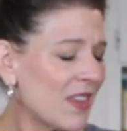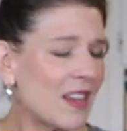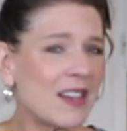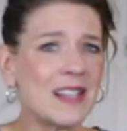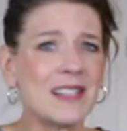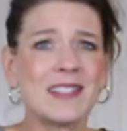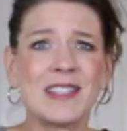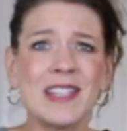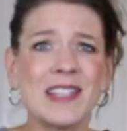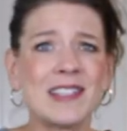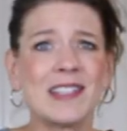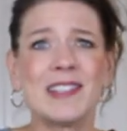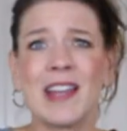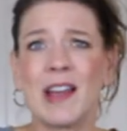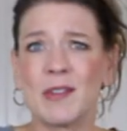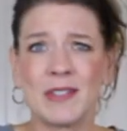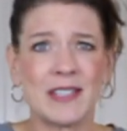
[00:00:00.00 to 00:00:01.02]
because this
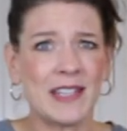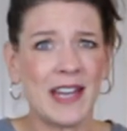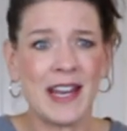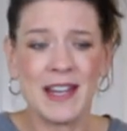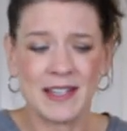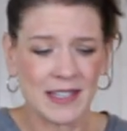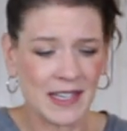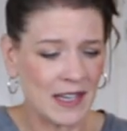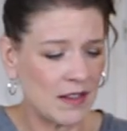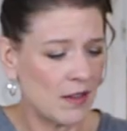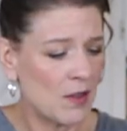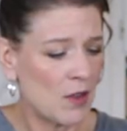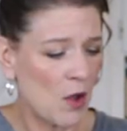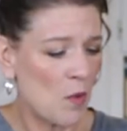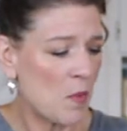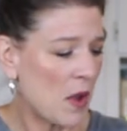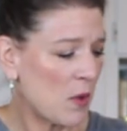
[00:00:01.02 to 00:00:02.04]
is outstanding.
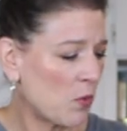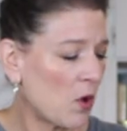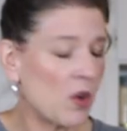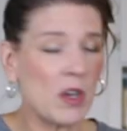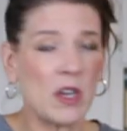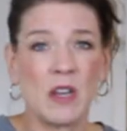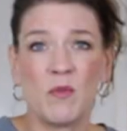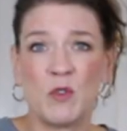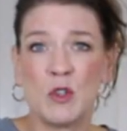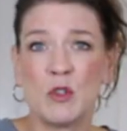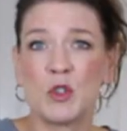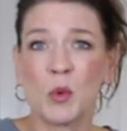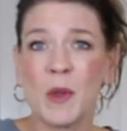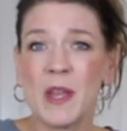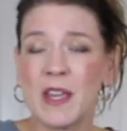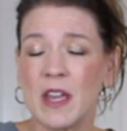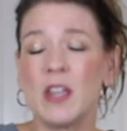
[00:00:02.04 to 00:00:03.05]
Oh my word, and if you
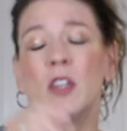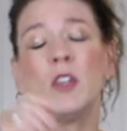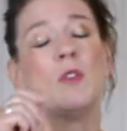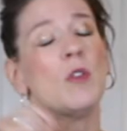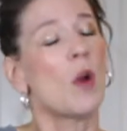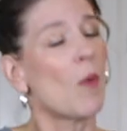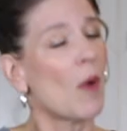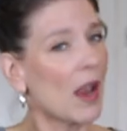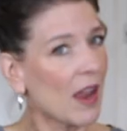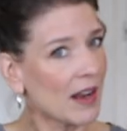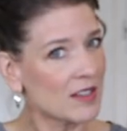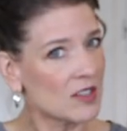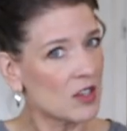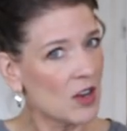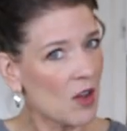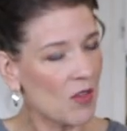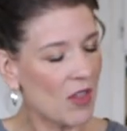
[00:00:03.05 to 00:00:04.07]
tweak it, you know I like
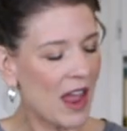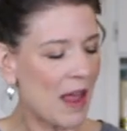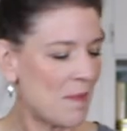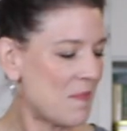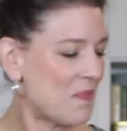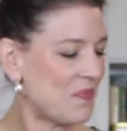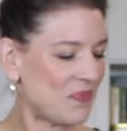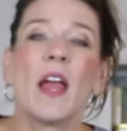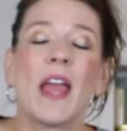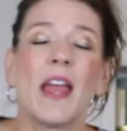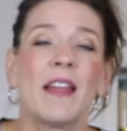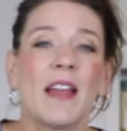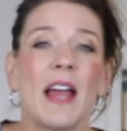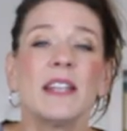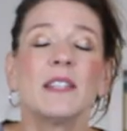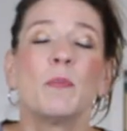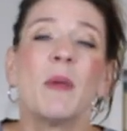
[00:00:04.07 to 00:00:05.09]
to know that. And
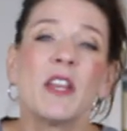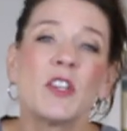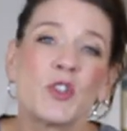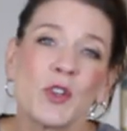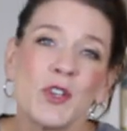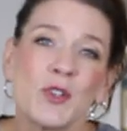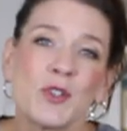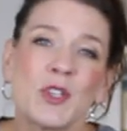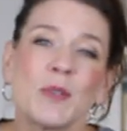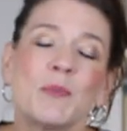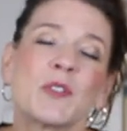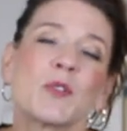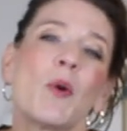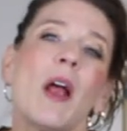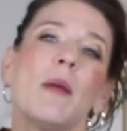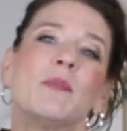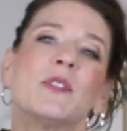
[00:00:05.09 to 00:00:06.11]
guys, make sure you
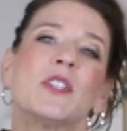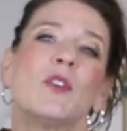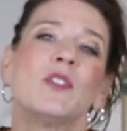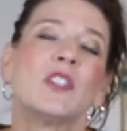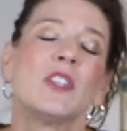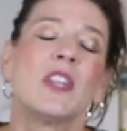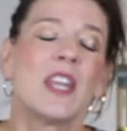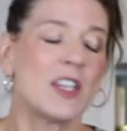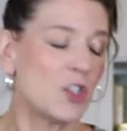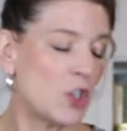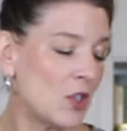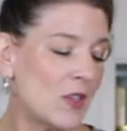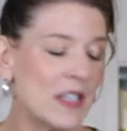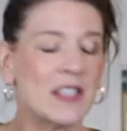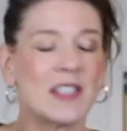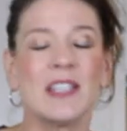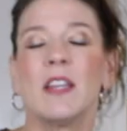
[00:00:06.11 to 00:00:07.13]
subscribe so that you
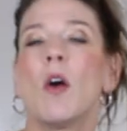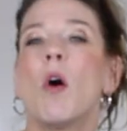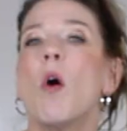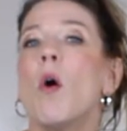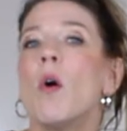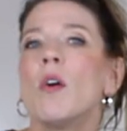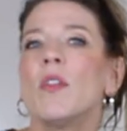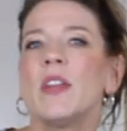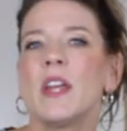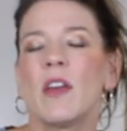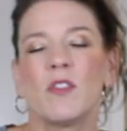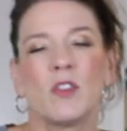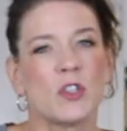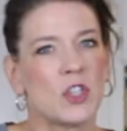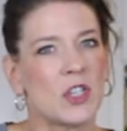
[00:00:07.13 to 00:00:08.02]
can see all the other